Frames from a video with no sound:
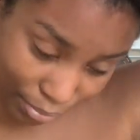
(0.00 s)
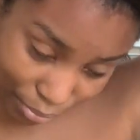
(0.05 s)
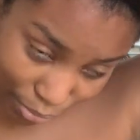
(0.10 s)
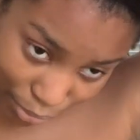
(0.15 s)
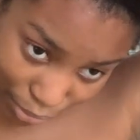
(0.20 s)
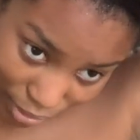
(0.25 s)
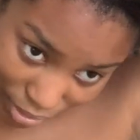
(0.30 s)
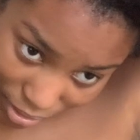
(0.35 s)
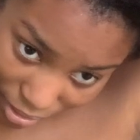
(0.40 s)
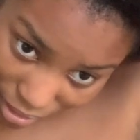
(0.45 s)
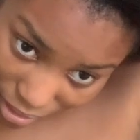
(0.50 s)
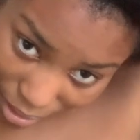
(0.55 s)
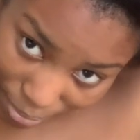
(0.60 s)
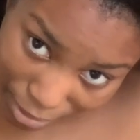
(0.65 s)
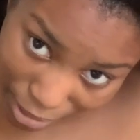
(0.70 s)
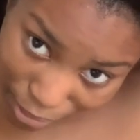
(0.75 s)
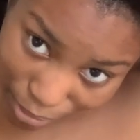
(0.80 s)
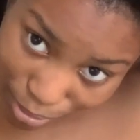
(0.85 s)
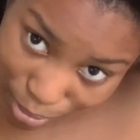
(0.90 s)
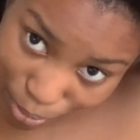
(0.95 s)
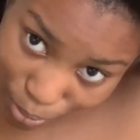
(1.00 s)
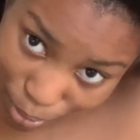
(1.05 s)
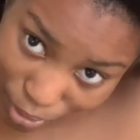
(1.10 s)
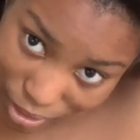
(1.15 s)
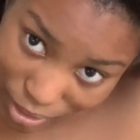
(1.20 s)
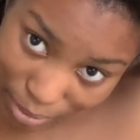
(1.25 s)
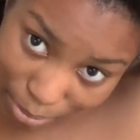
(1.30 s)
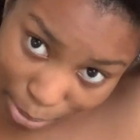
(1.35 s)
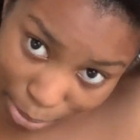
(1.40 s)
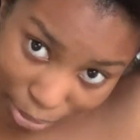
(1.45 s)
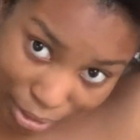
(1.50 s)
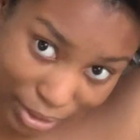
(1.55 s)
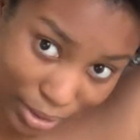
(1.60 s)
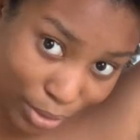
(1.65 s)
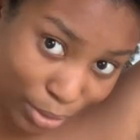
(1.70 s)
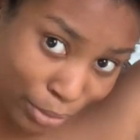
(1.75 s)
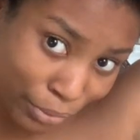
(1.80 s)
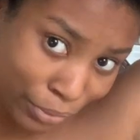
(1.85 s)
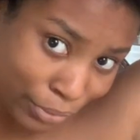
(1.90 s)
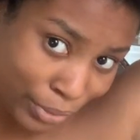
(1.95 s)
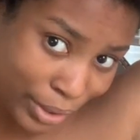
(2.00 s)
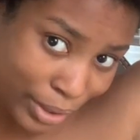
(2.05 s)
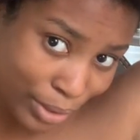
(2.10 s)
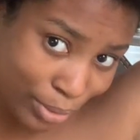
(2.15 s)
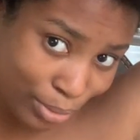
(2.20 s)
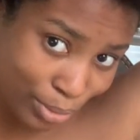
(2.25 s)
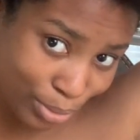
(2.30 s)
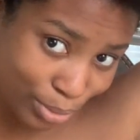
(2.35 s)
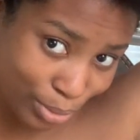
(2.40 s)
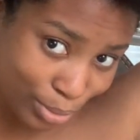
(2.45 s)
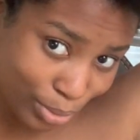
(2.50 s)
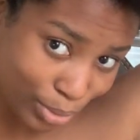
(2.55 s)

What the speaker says: But am I going to wash it myself? Hell